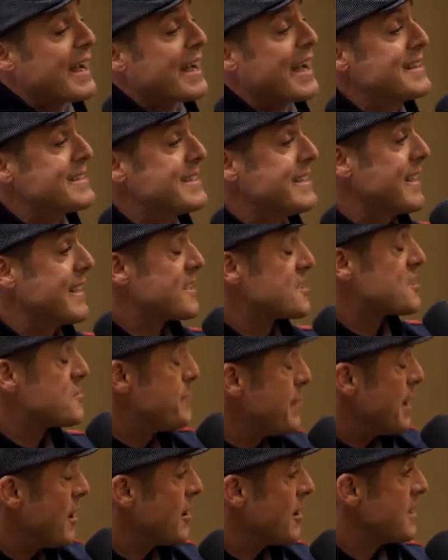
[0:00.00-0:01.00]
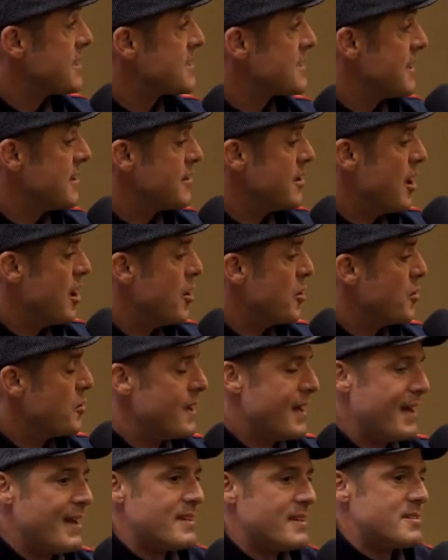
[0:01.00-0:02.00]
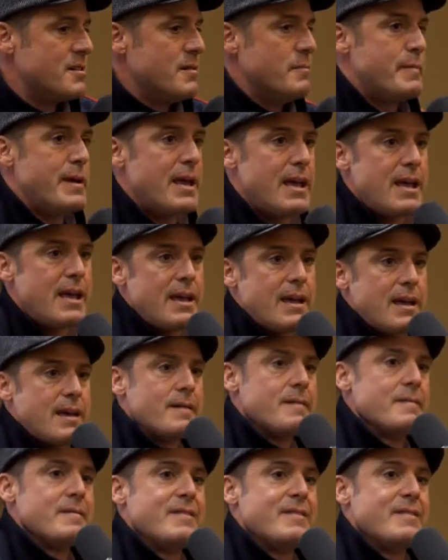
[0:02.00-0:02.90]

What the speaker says: I got to experience it though, to me,